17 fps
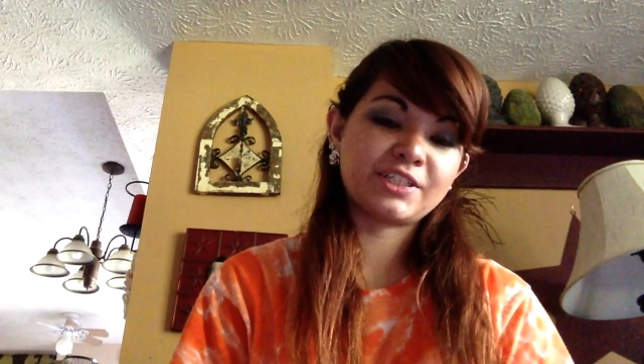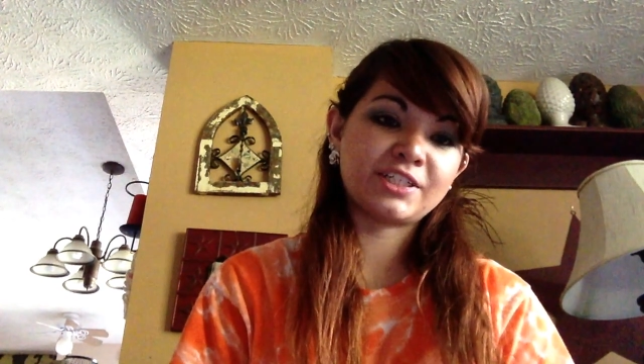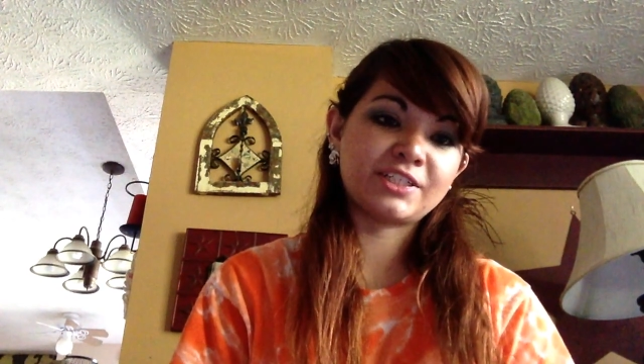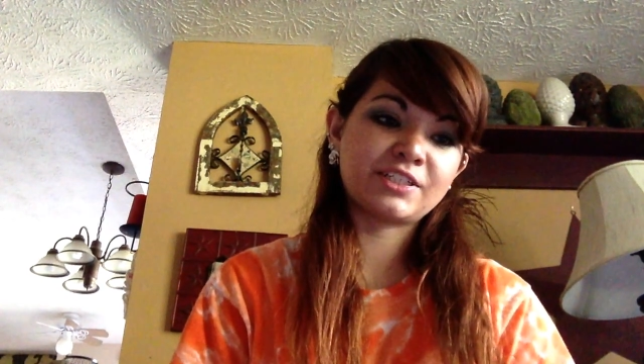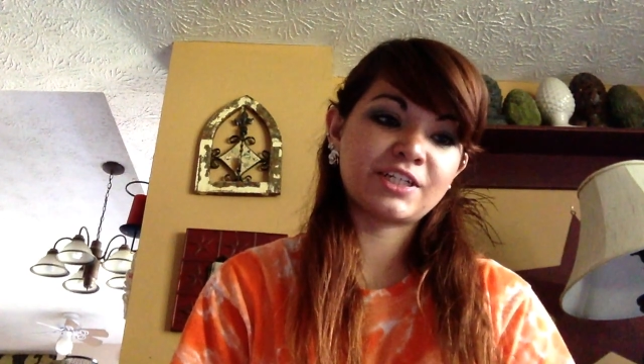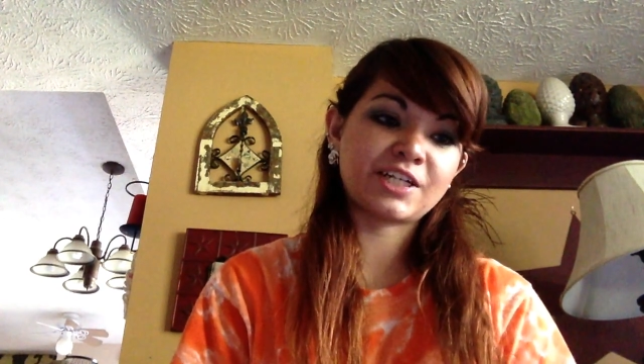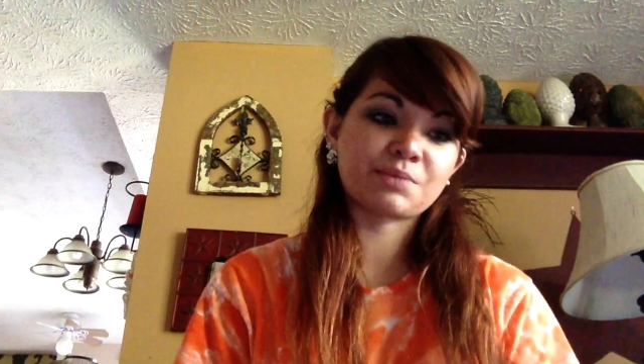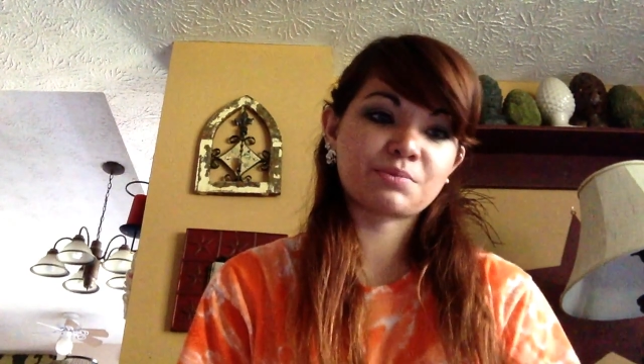
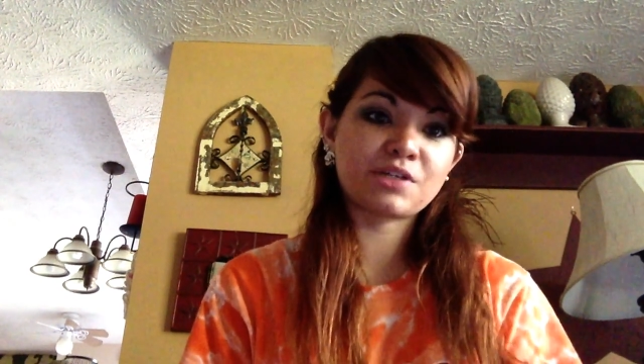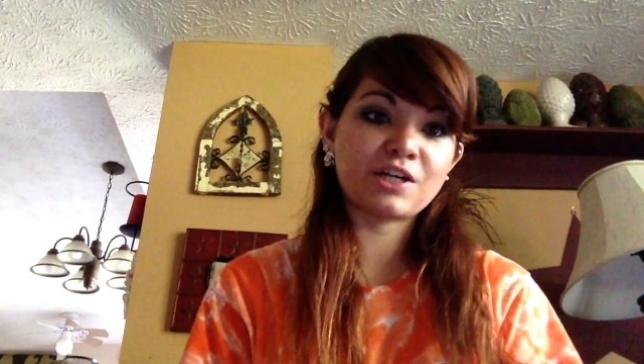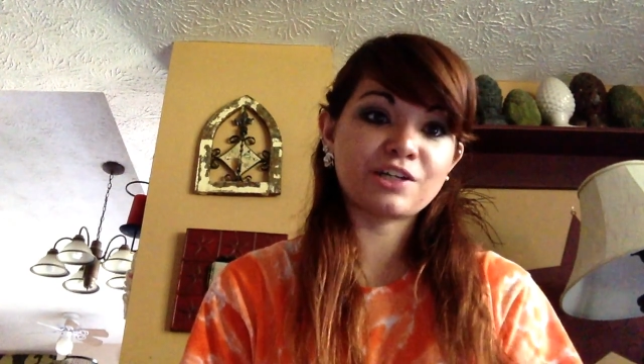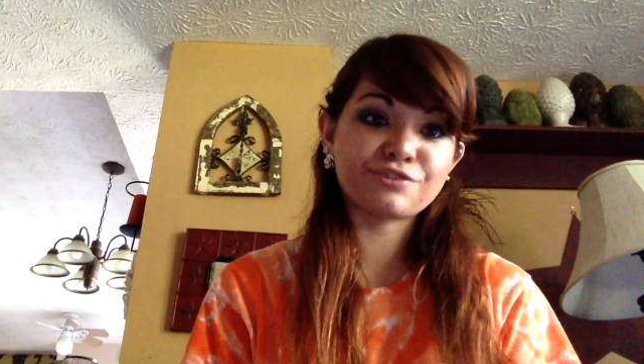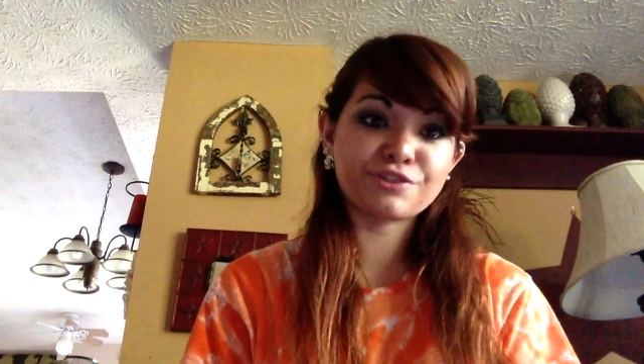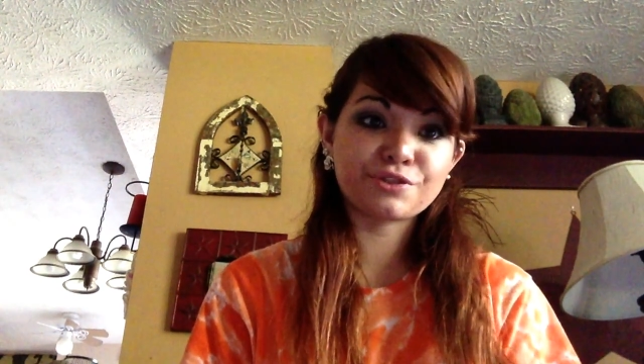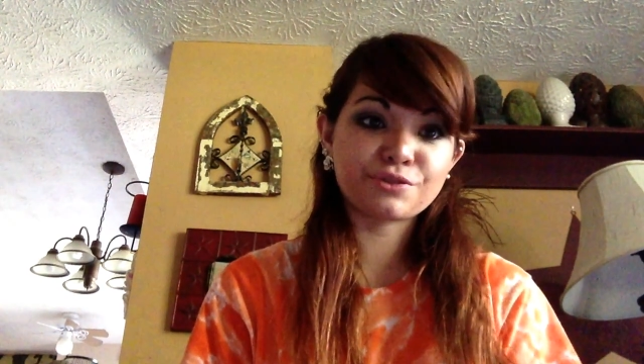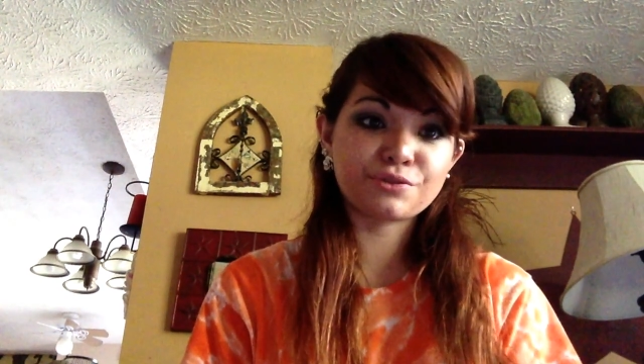in
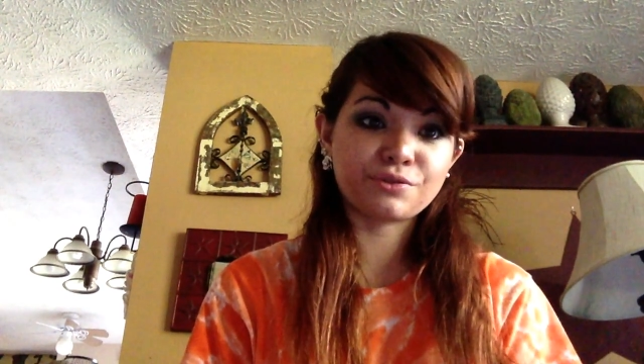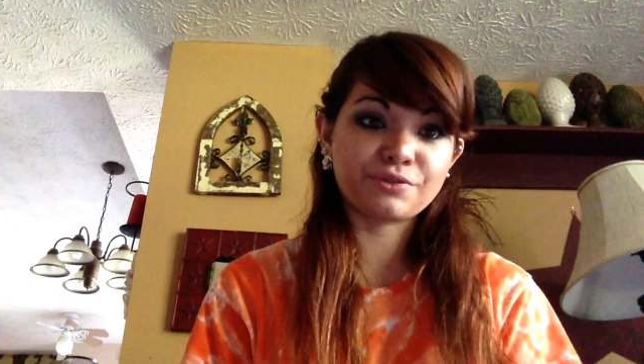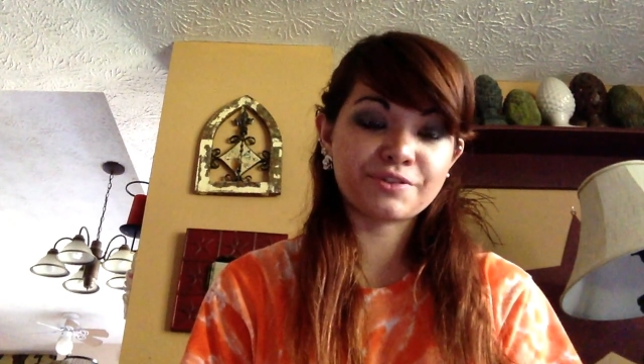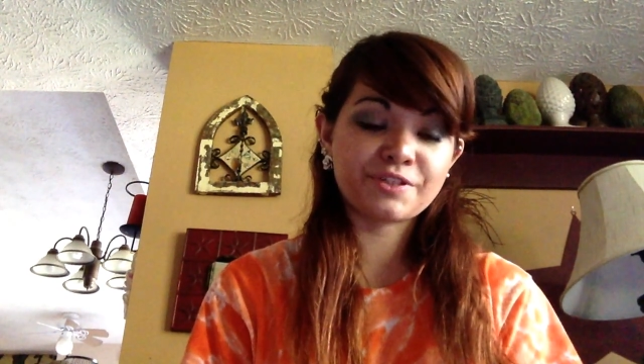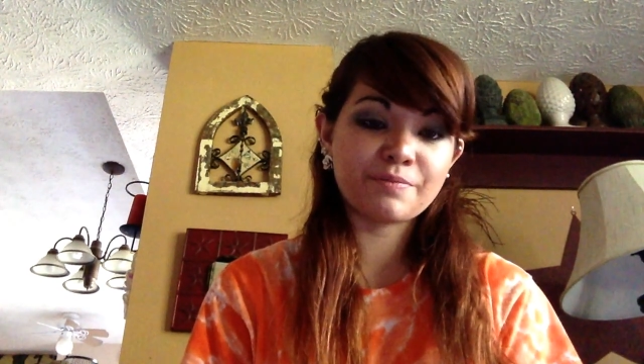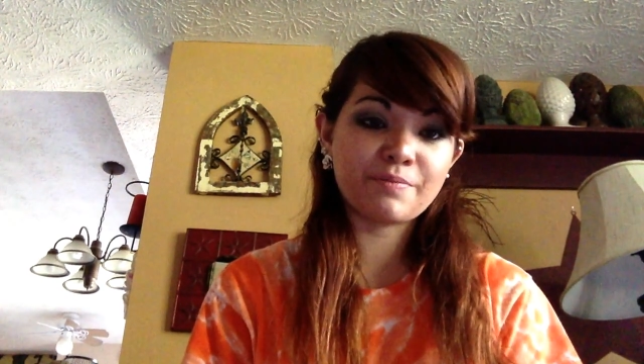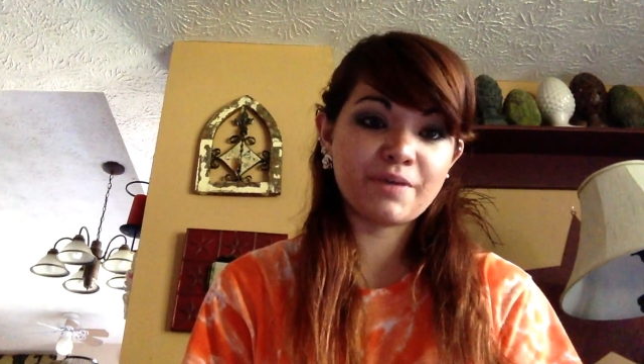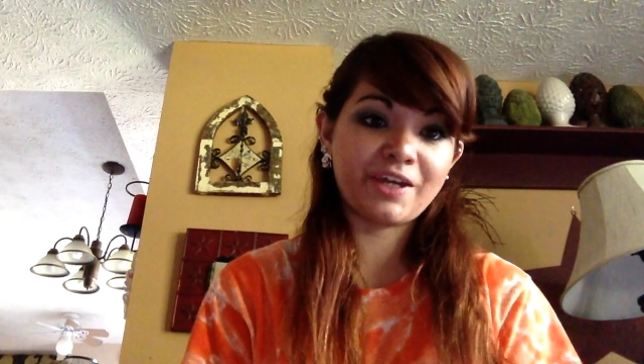cosmetology school
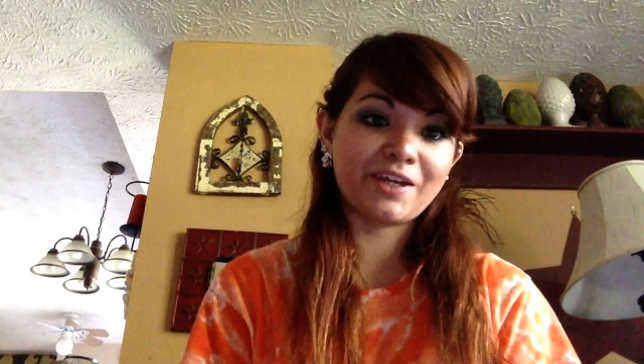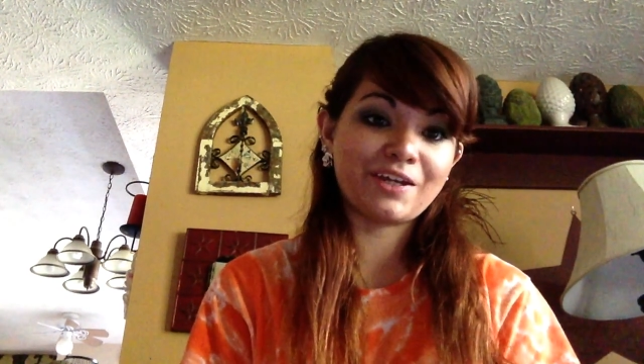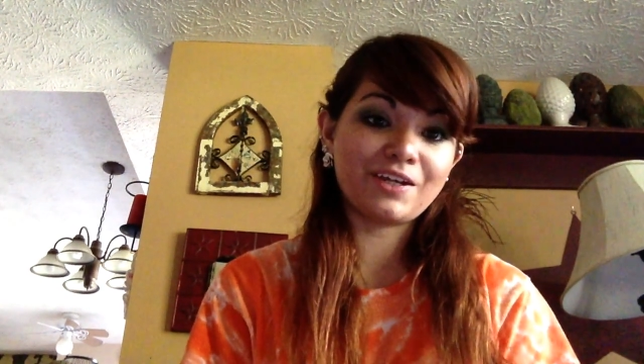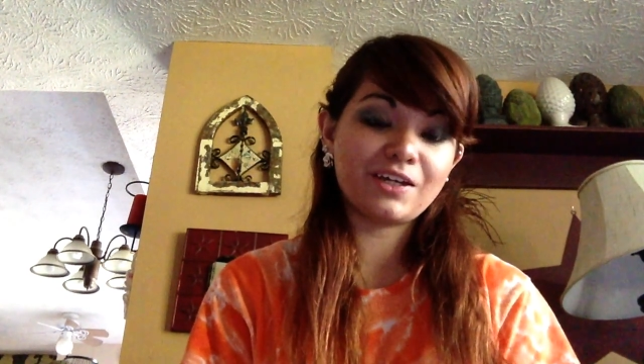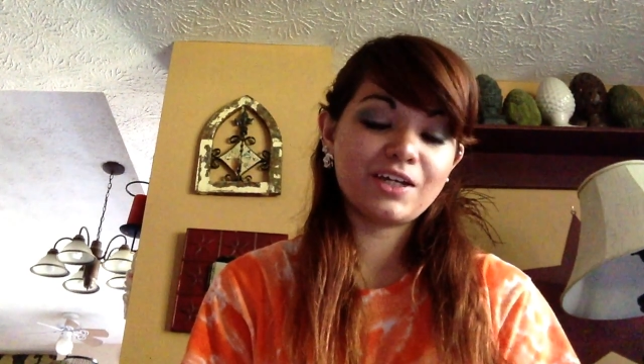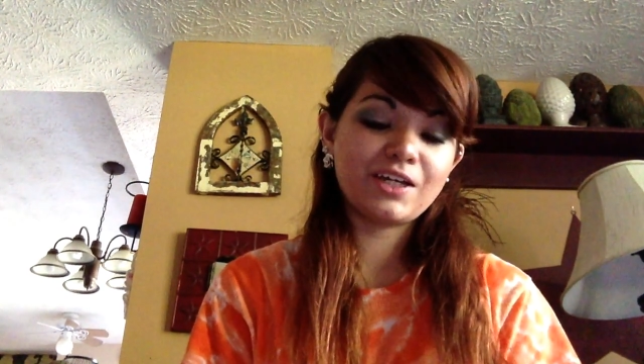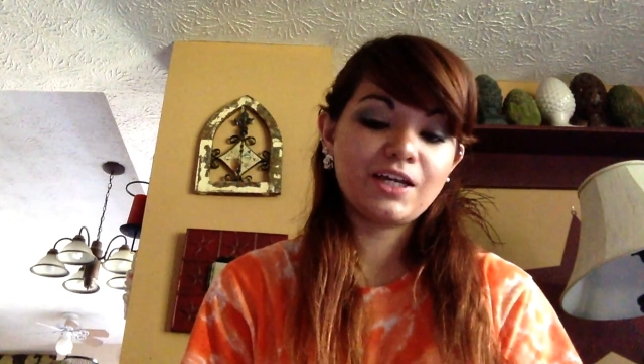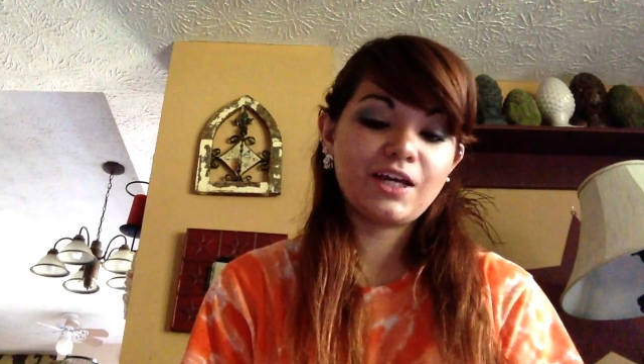to make